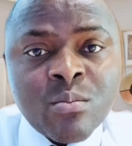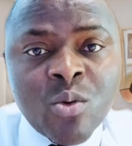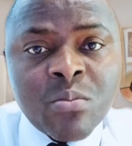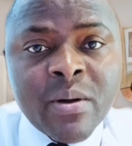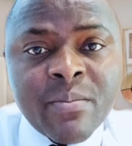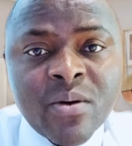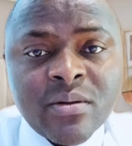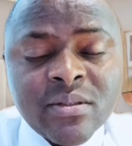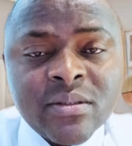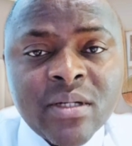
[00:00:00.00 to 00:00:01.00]

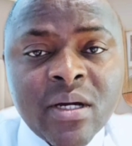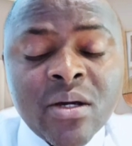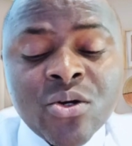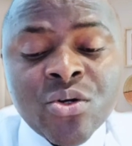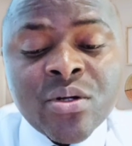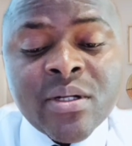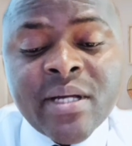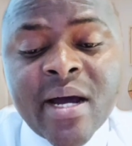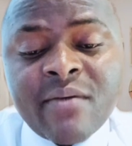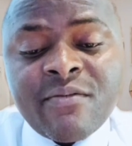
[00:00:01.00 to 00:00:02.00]
Mogbemo,
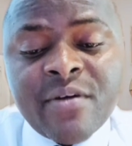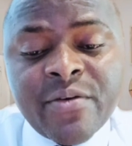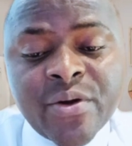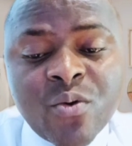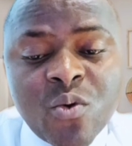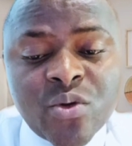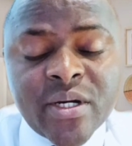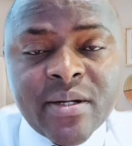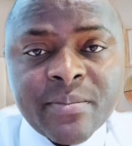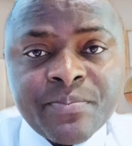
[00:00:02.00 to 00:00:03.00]
they are very
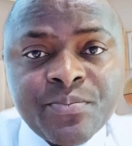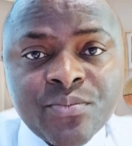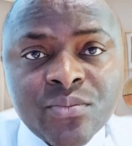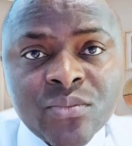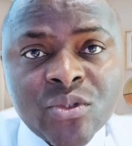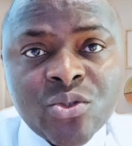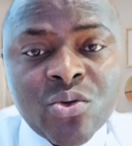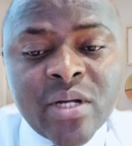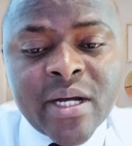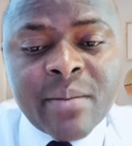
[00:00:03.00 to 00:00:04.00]
good.
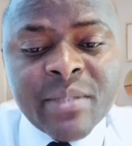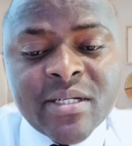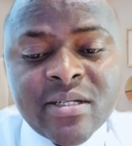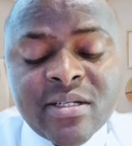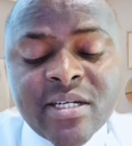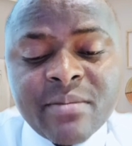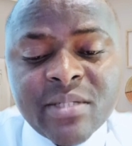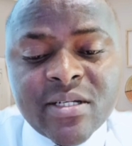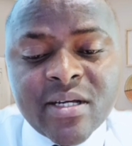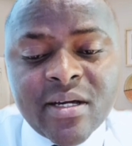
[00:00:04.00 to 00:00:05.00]
So like Mrs.
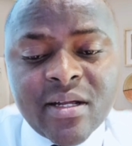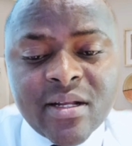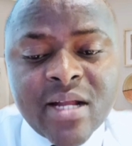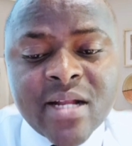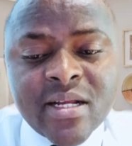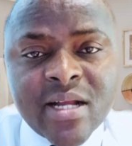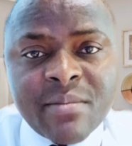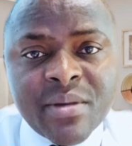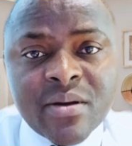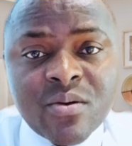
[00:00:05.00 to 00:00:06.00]
James say, Tani
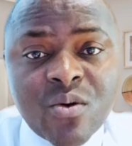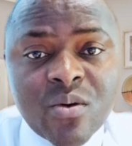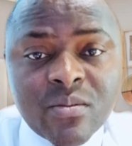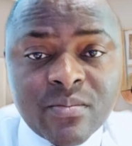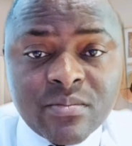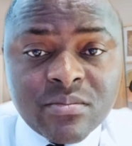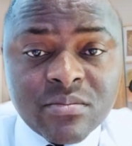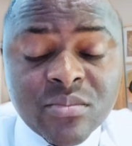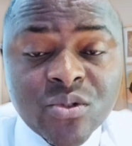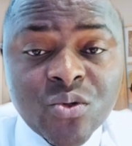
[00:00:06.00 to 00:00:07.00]

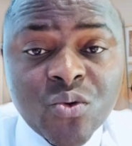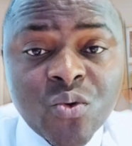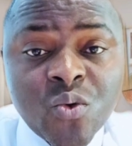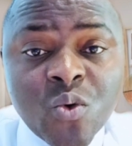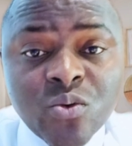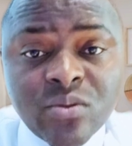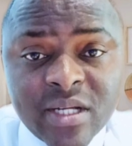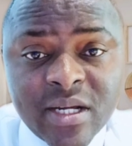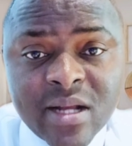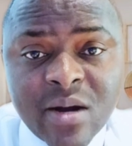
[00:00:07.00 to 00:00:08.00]
Nabi,
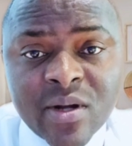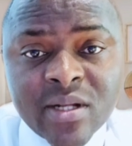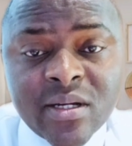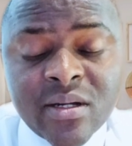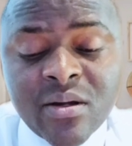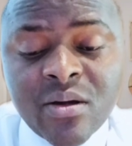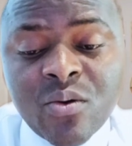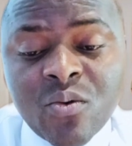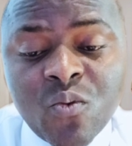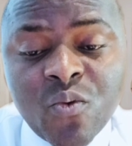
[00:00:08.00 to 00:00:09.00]
good thing that one day
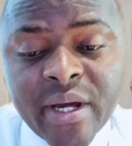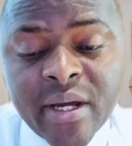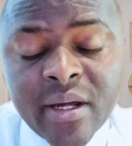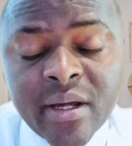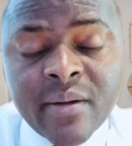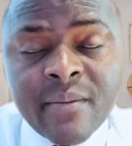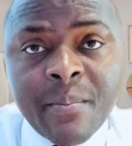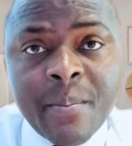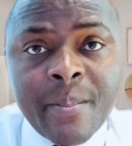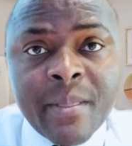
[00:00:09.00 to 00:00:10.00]
we
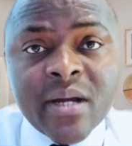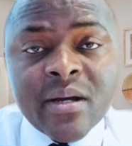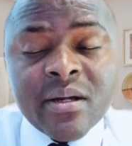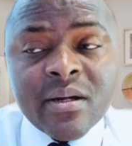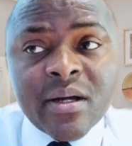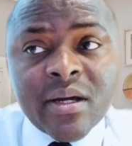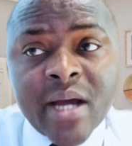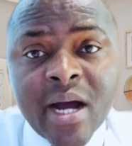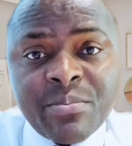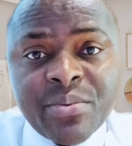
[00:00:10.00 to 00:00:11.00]

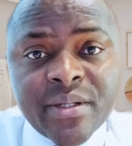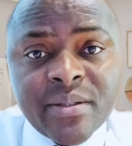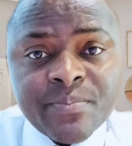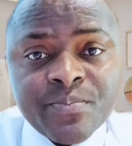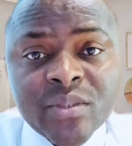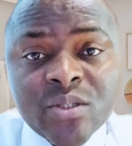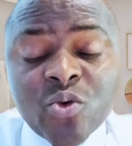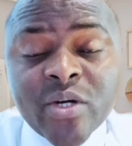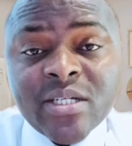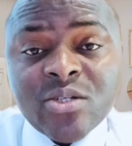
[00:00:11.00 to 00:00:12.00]
it
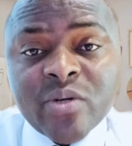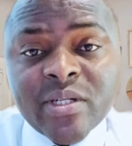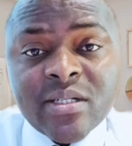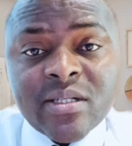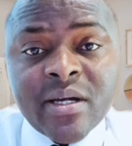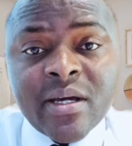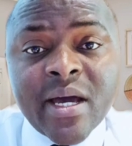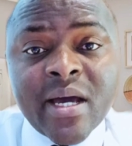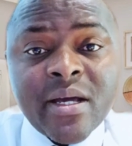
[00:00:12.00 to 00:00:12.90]
happened 2023.